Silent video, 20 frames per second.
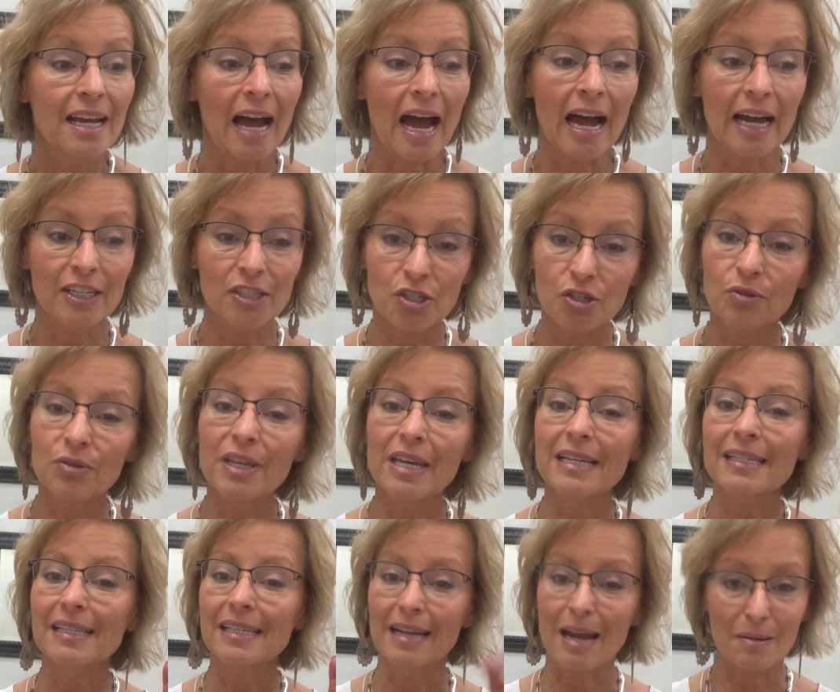I do
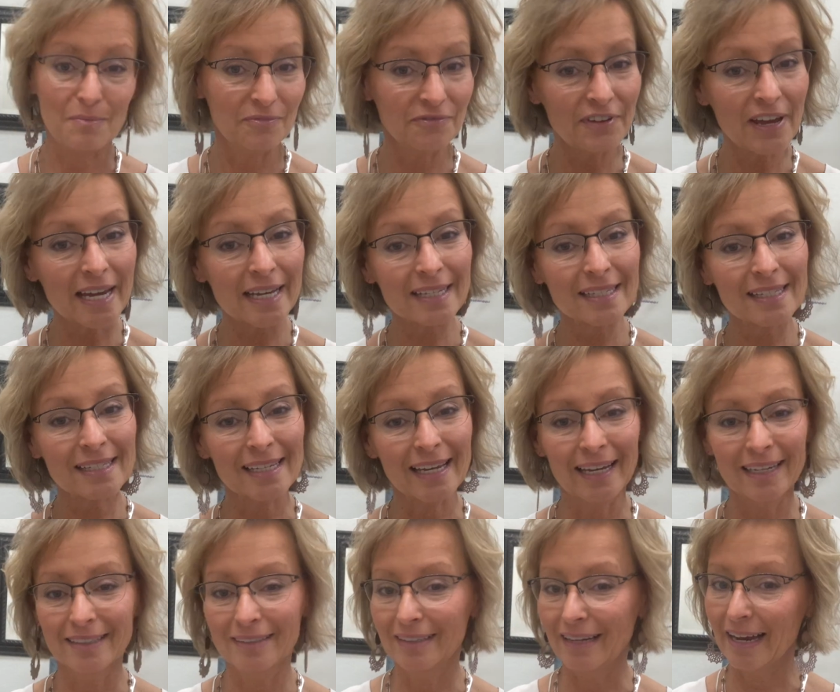this and I'm fixed
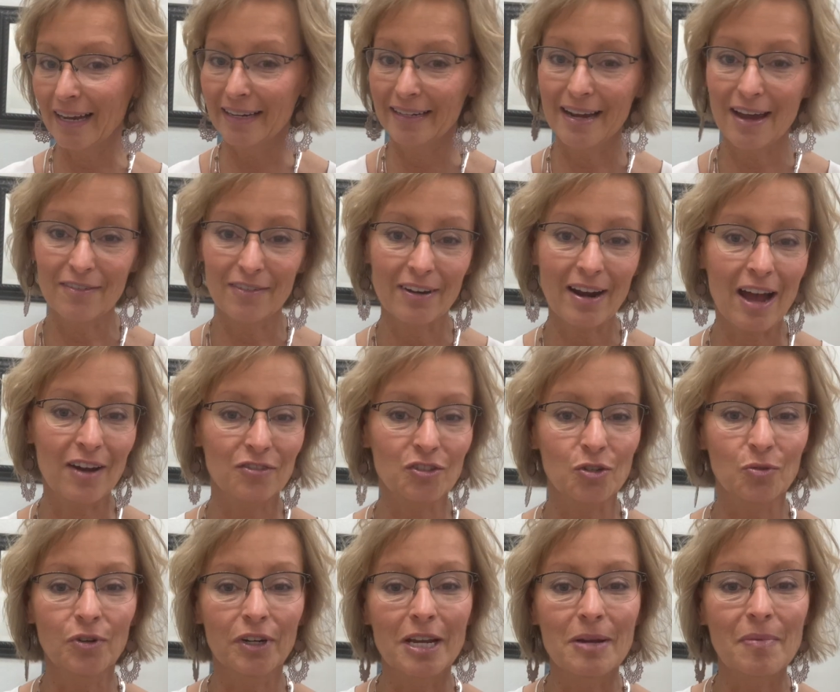and I never have
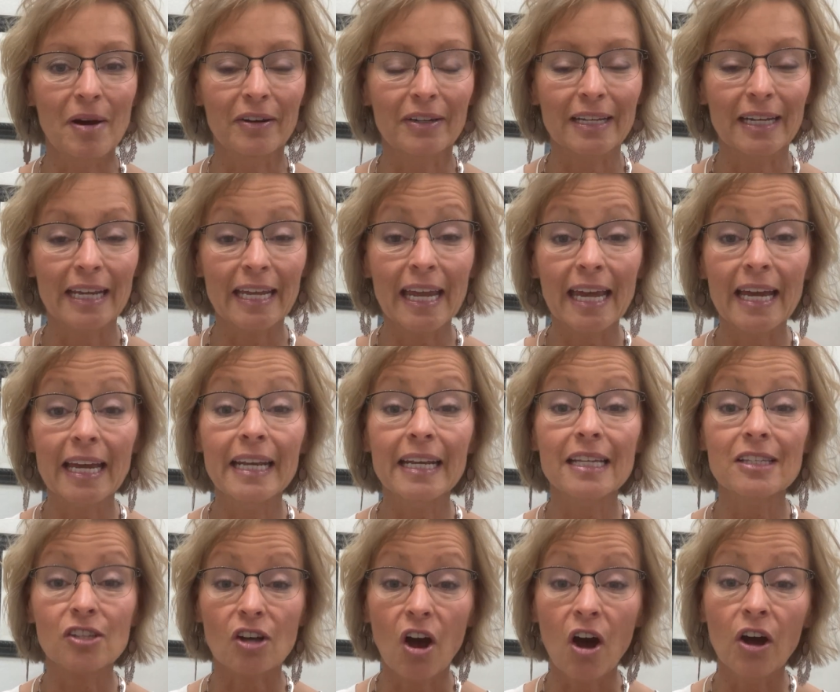to worry about it again.
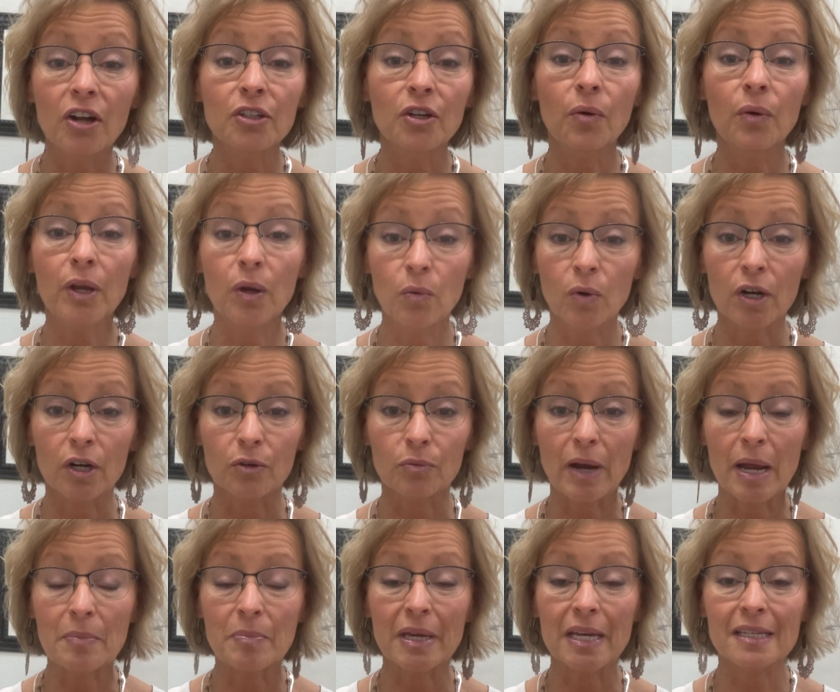It's ongoing work,
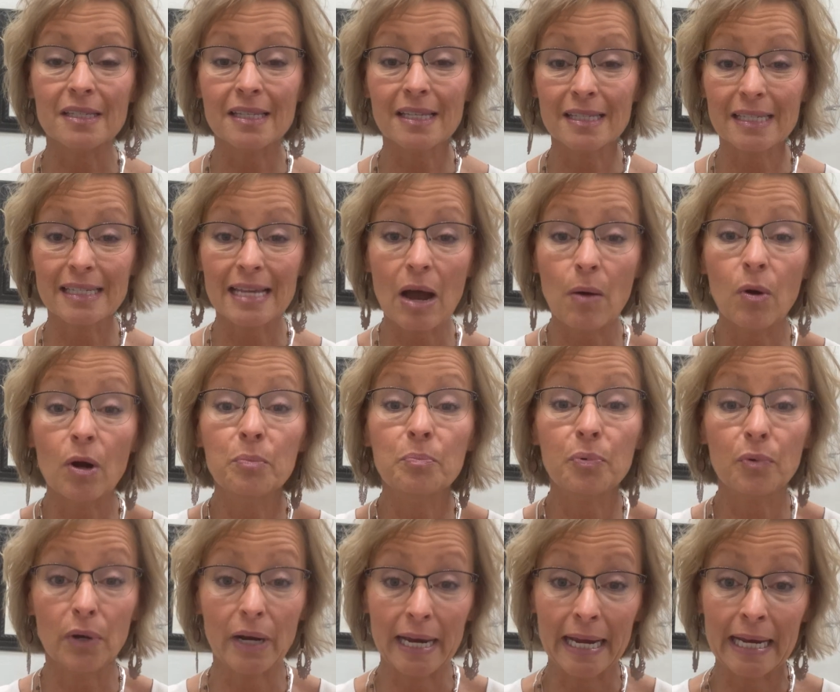right? Because this is how our
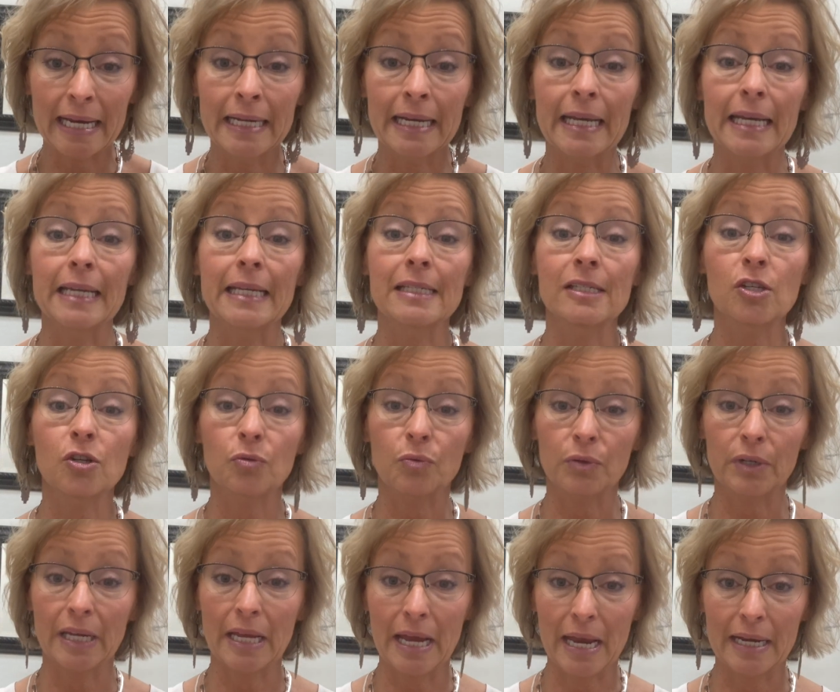brain is
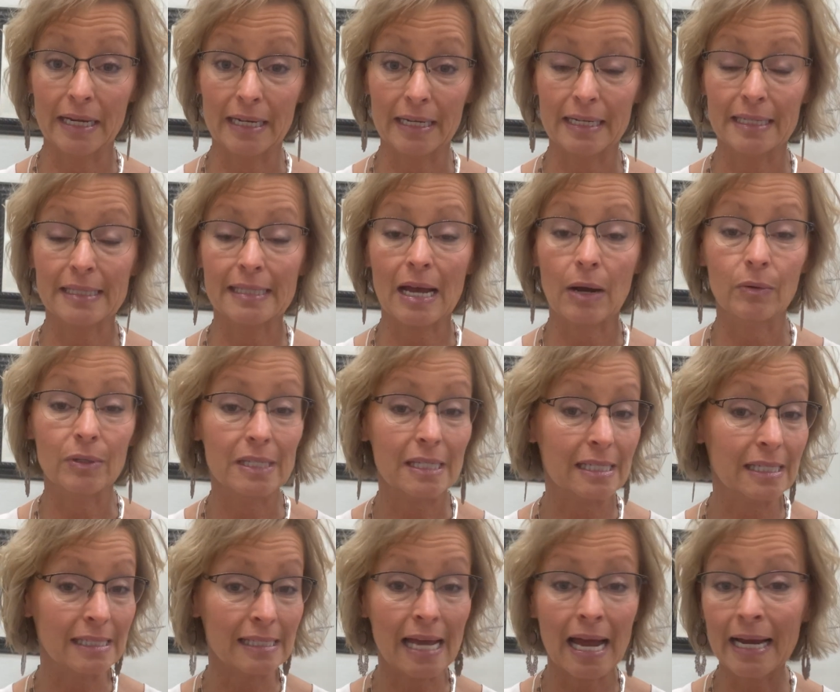created. It's how it's
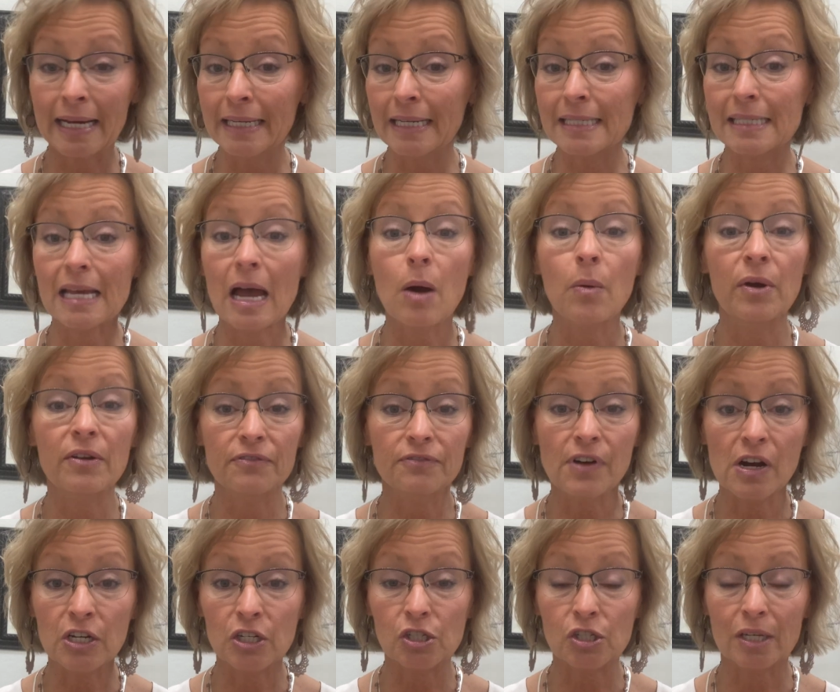designed, it's how it
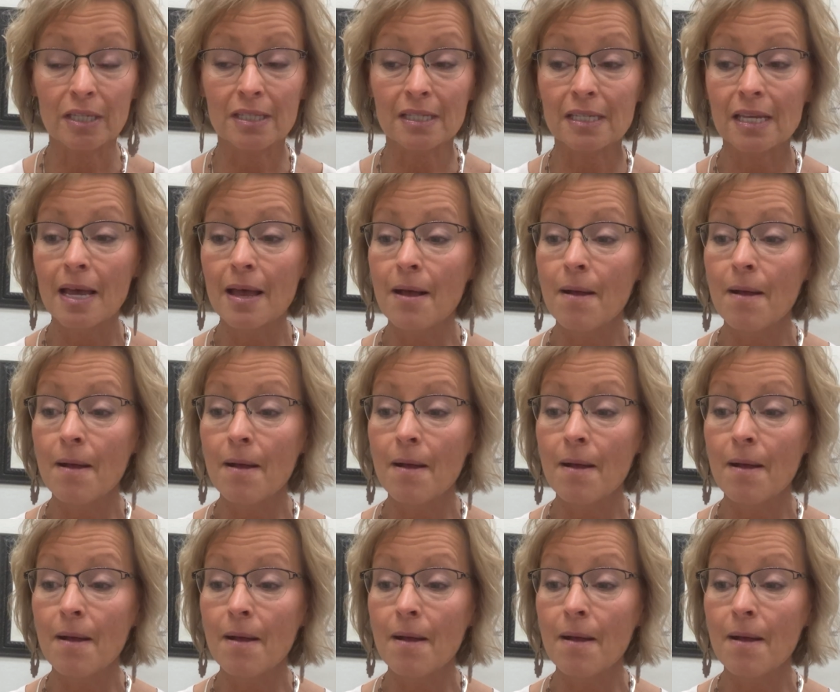functions,